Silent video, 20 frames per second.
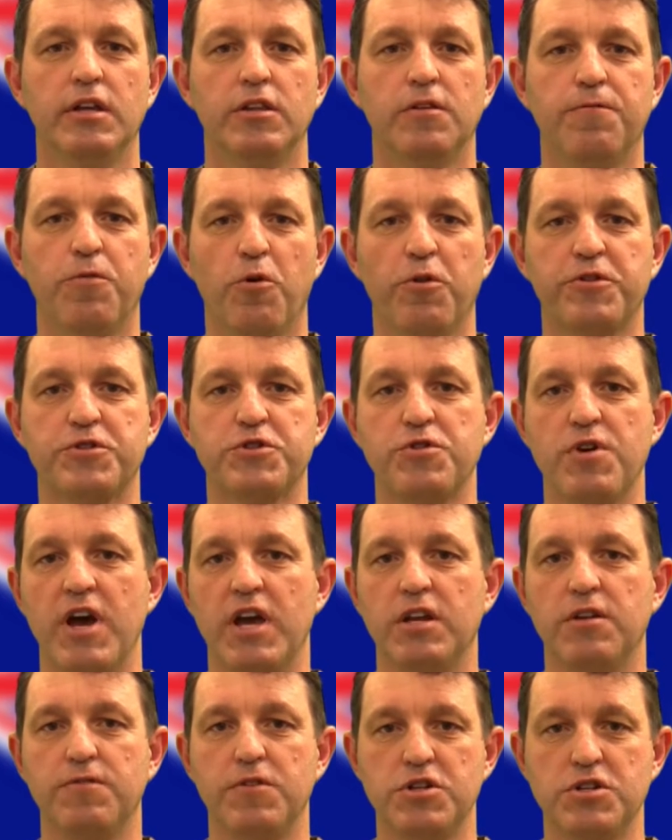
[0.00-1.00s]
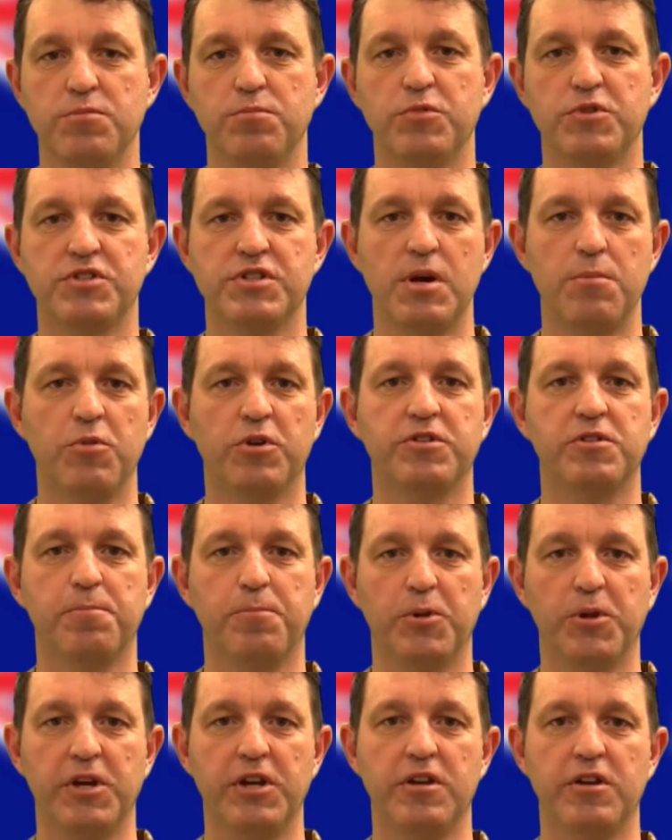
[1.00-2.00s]
The 4th Australian Division was somewhat
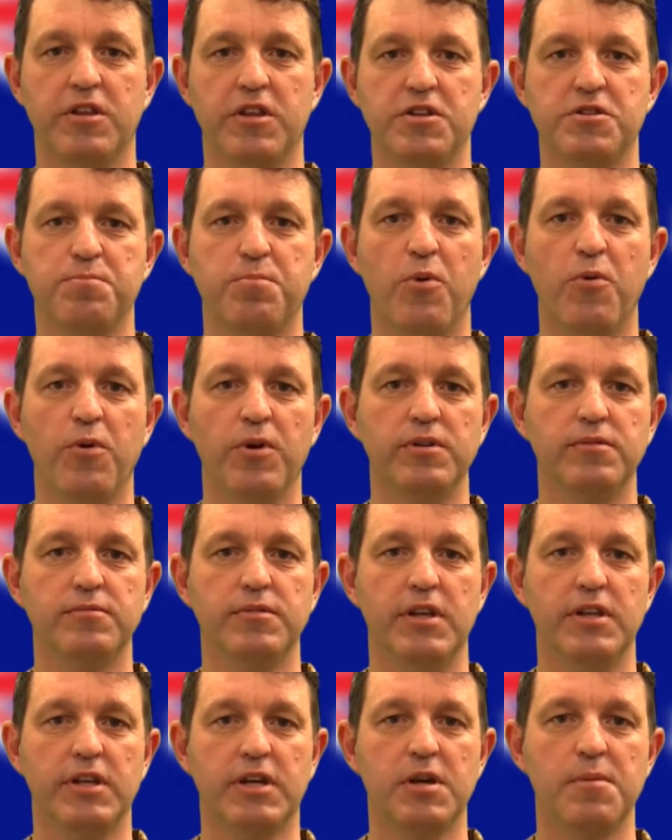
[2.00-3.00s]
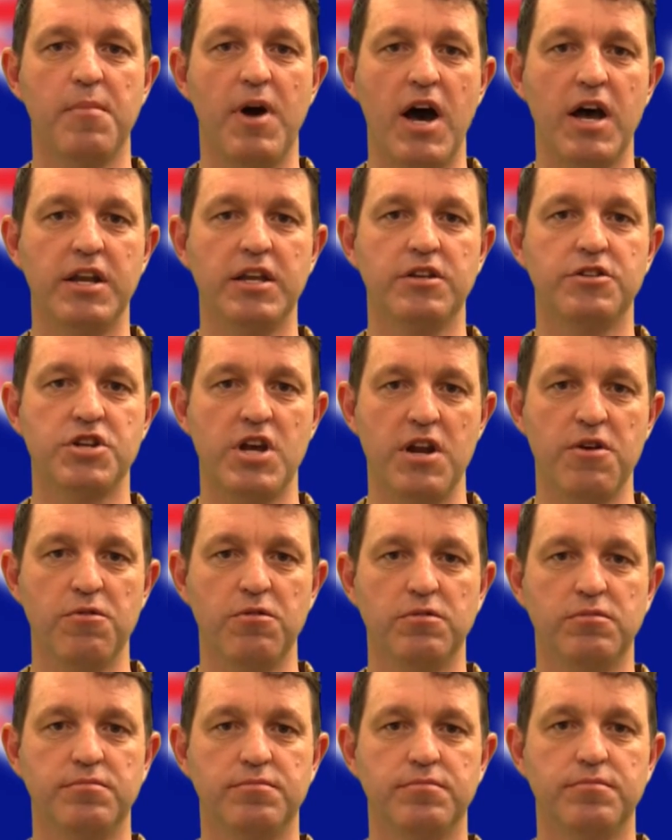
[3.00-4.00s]
depleted at this point and the commanding
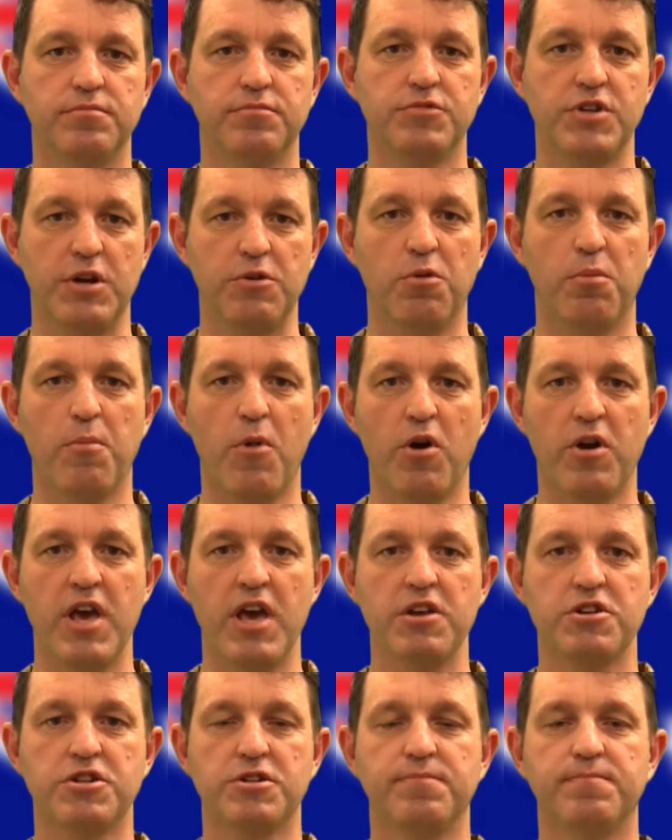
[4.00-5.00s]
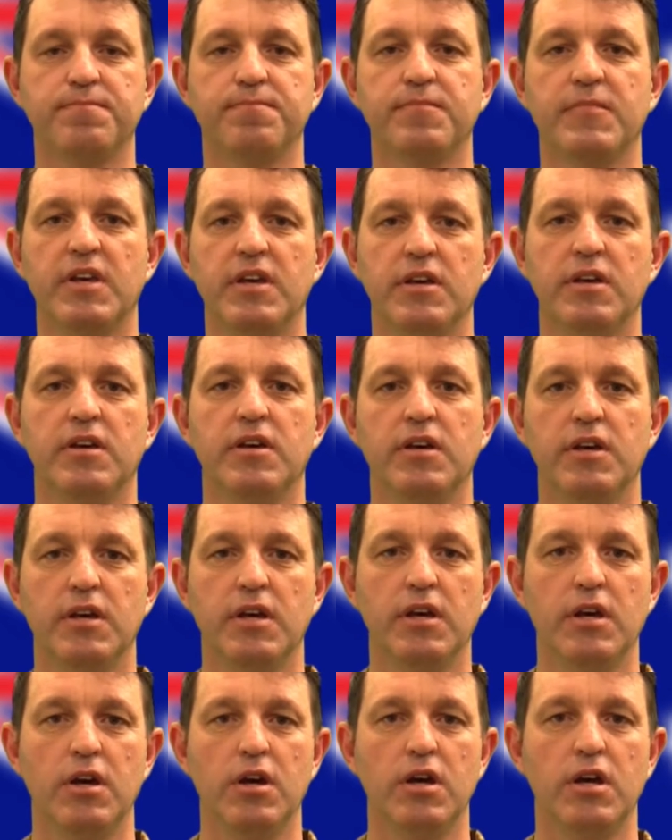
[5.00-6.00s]
general, General Monash,
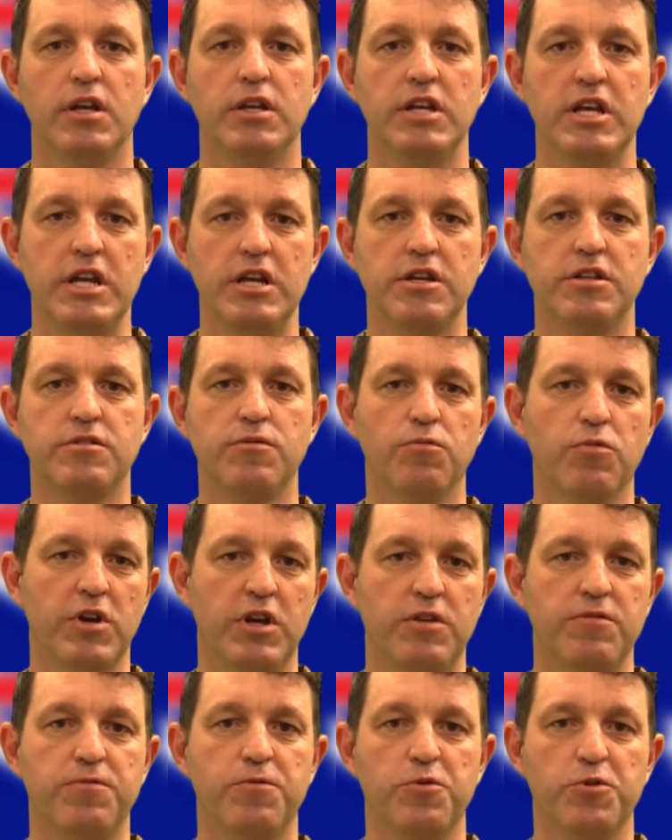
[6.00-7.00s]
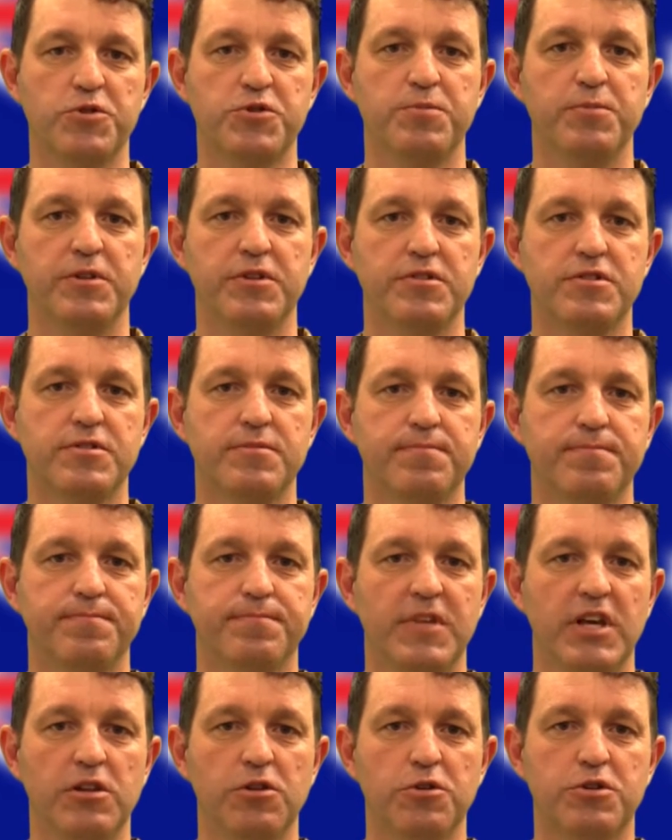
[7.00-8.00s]
needed reinforcements.
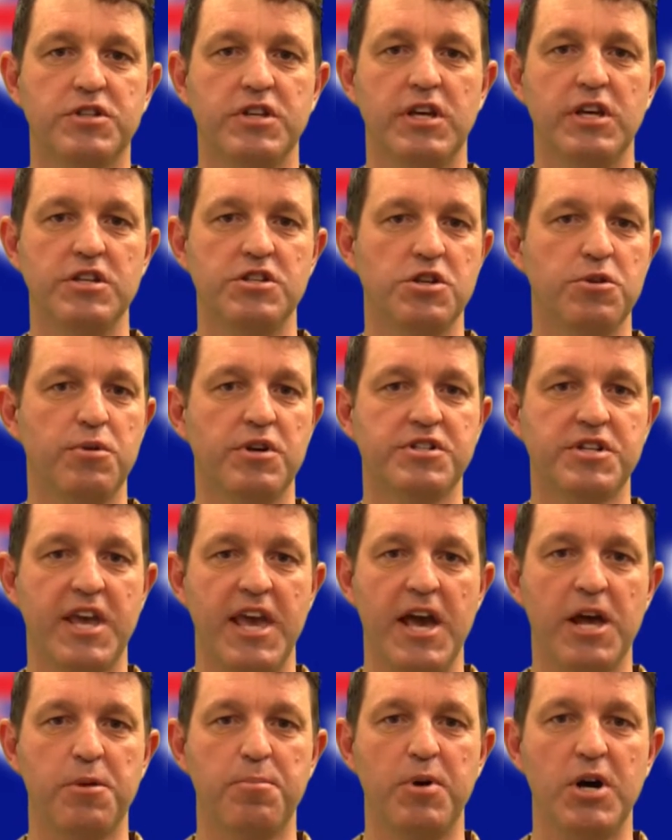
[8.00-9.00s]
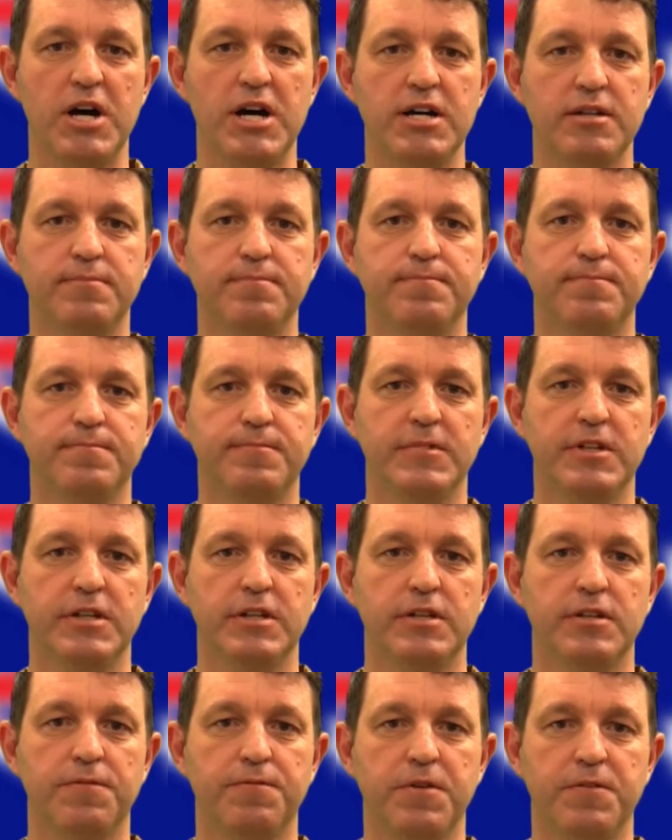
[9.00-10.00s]
He looked to his US counterpart,
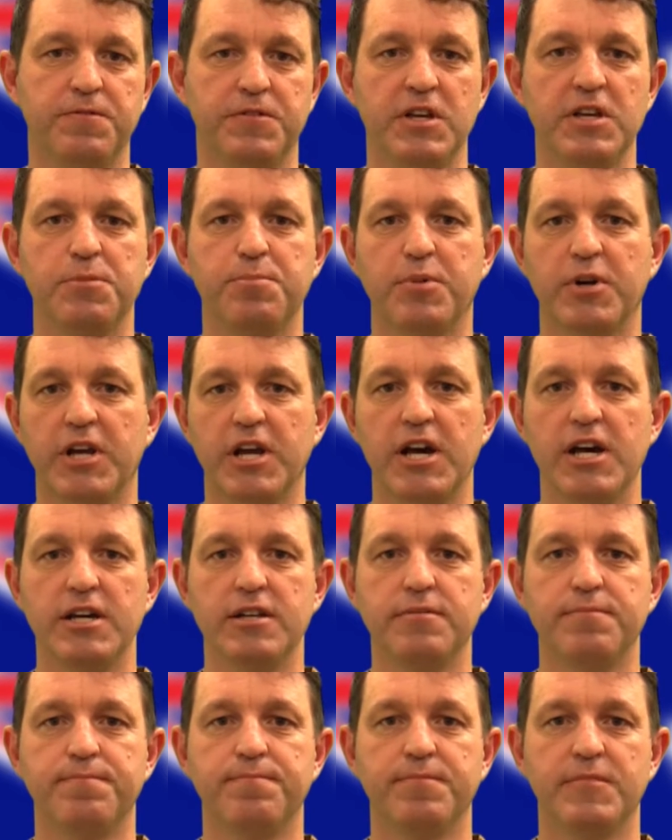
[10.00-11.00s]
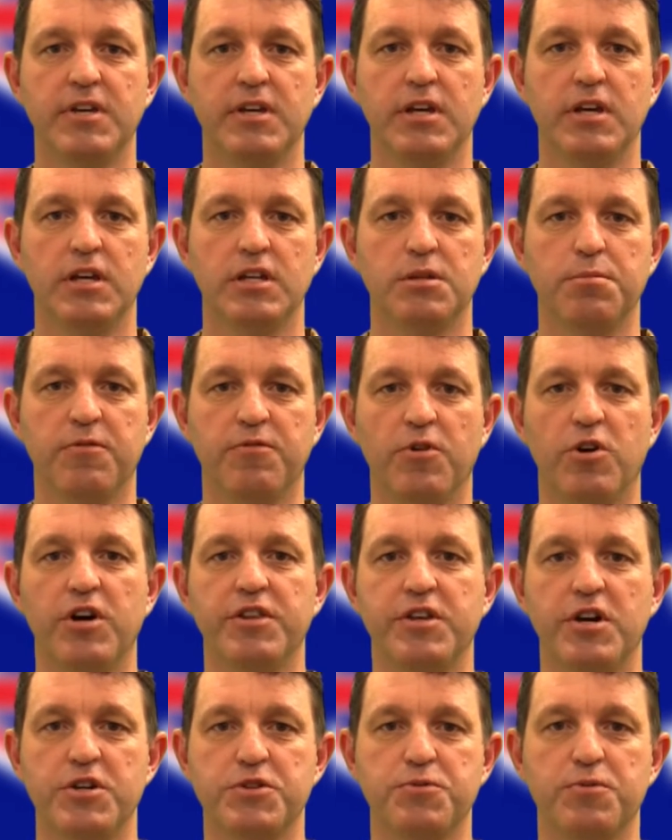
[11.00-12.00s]
15th Brigade, to
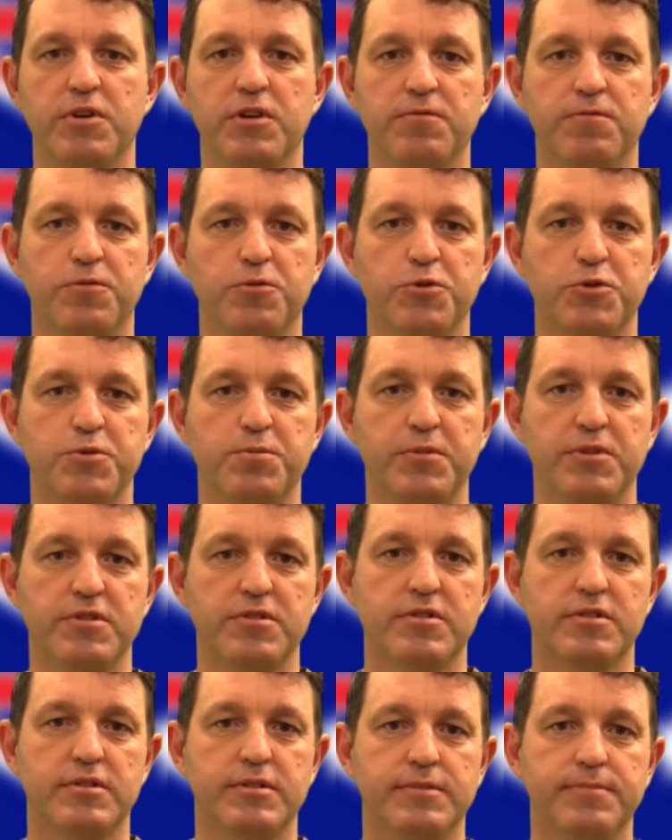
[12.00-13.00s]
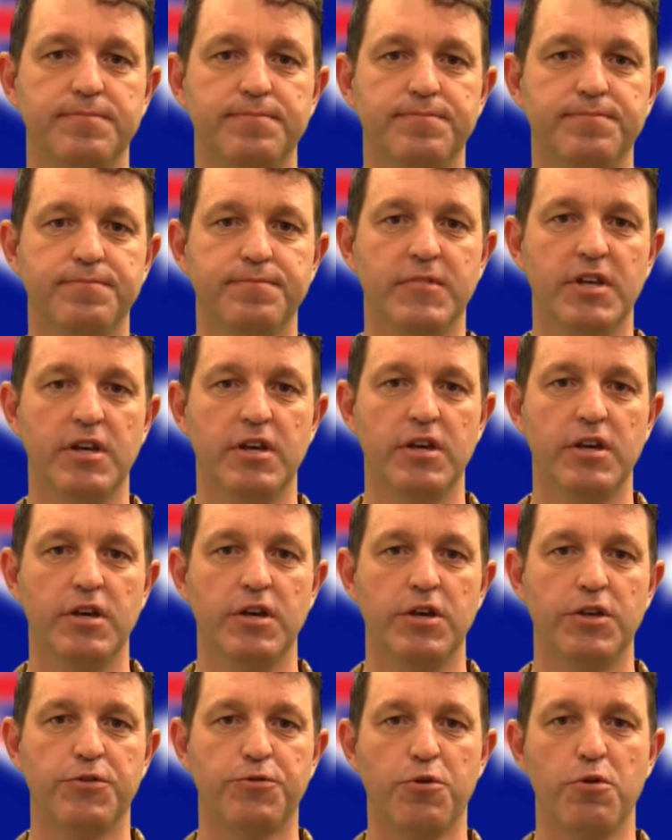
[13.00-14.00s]
provide those reinforcements.
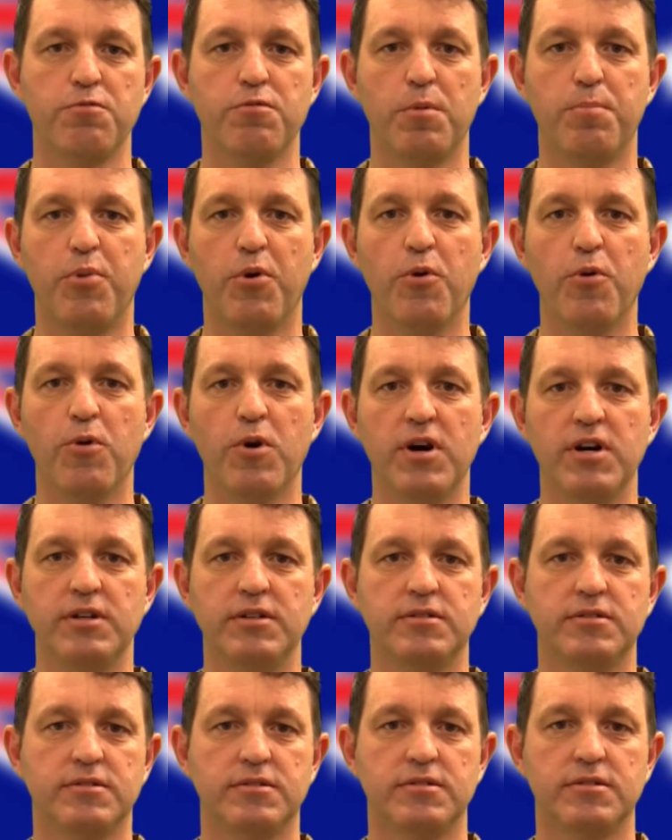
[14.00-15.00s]
Through rapport